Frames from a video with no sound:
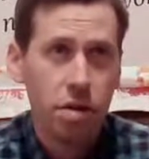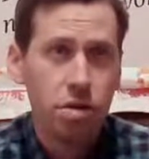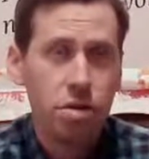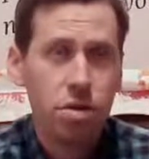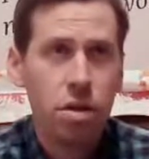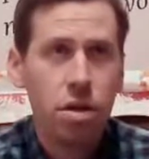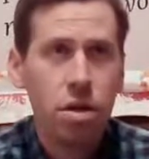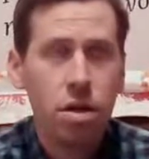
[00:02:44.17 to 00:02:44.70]

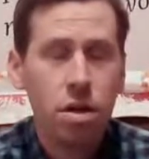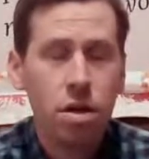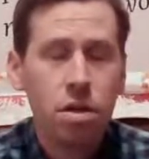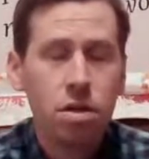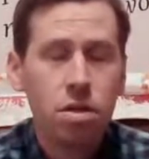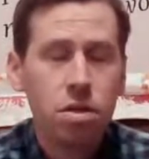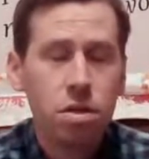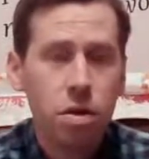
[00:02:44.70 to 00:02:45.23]
letters.
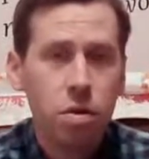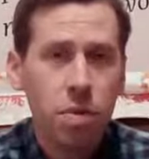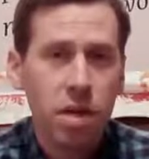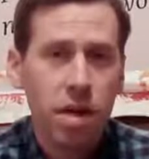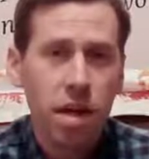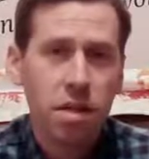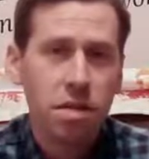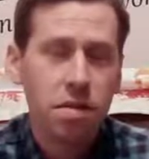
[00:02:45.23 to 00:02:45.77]

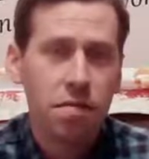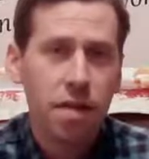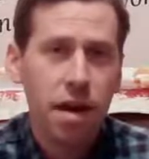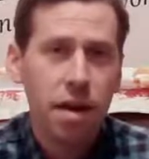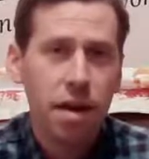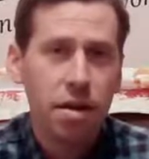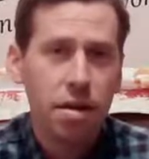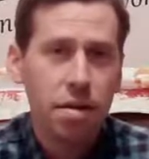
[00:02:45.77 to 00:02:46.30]
So
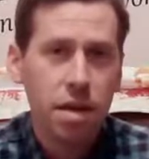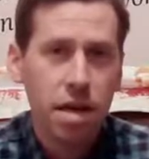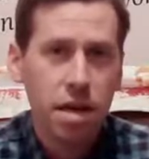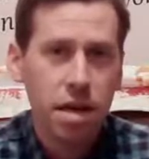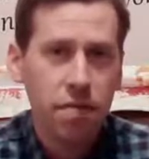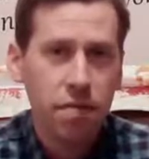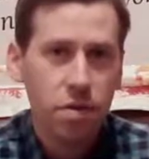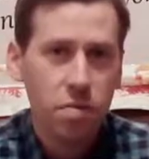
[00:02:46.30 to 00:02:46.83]
because of that,
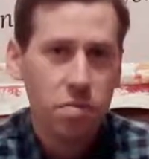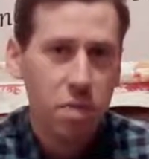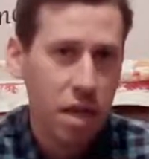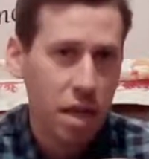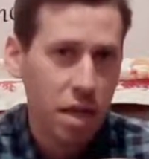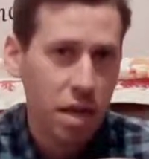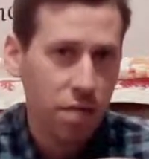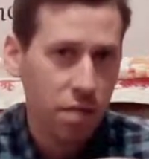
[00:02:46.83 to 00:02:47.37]
they give you
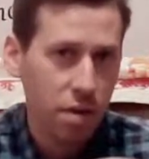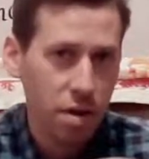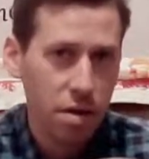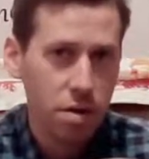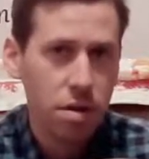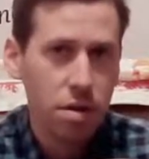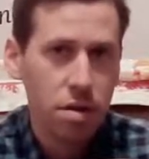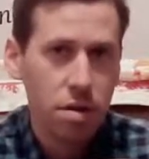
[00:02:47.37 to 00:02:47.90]
many
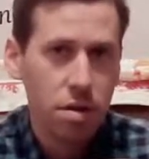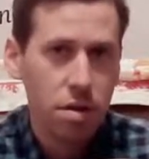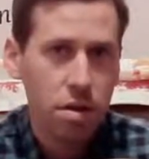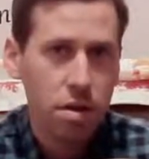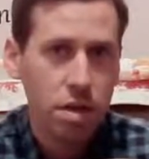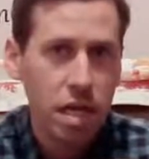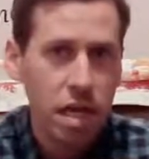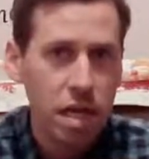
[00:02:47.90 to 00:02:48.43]
different
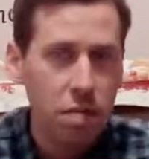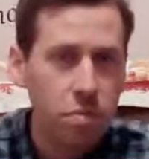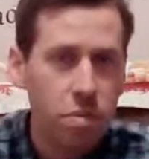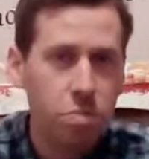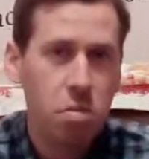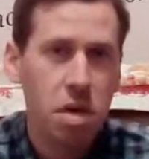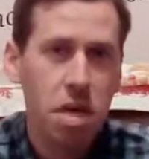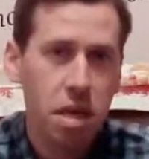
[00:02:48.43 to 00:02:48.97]

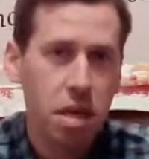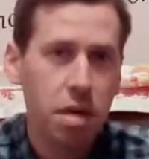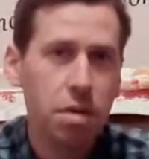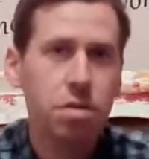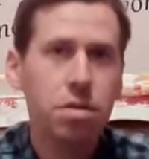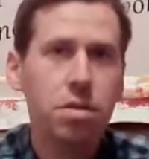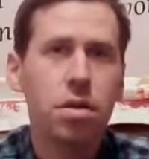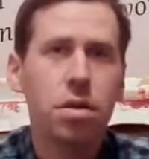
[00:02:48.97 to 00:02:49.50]
deep
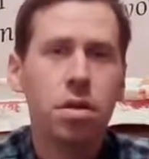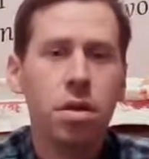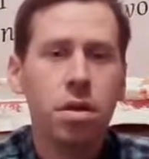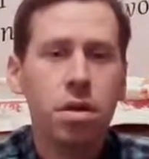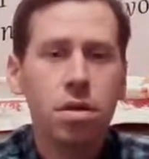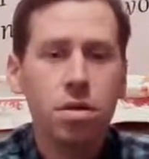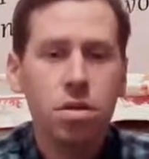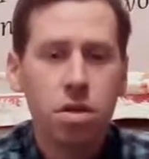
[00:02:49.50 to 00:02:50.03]
meanings.
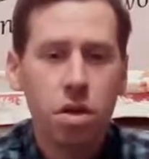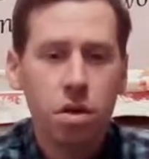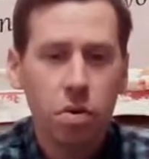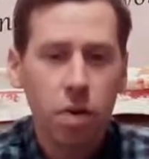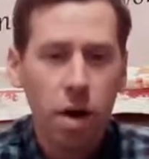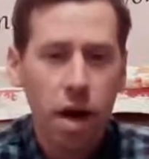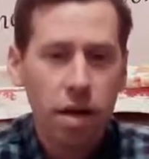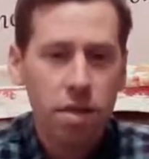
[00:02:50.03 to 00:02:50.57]

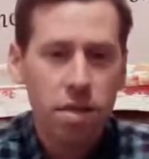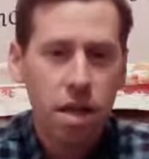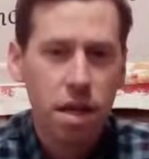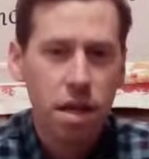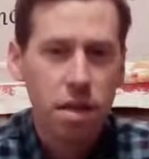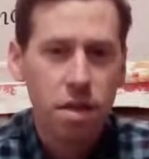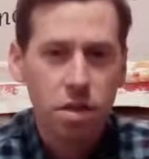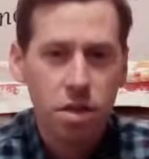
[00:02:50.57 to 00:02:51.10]
So I
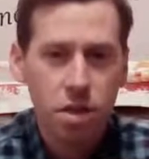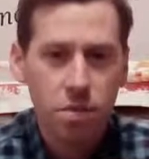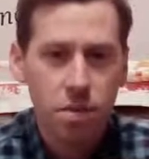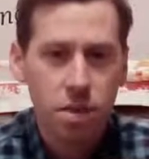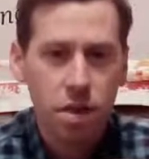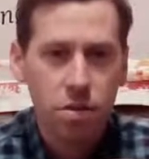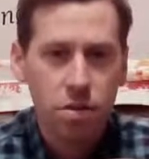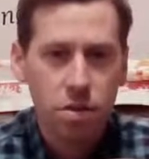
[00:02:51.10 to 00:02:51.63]
studied the
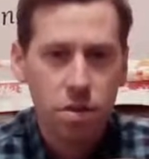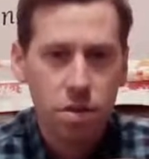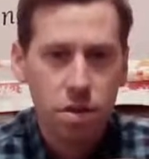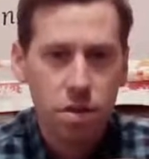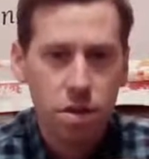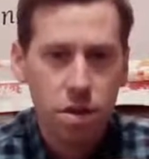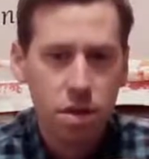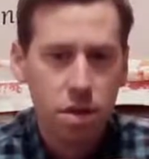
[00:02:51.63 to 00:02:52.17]

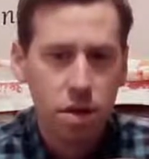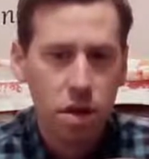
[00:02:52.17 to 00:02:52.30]
gemstones,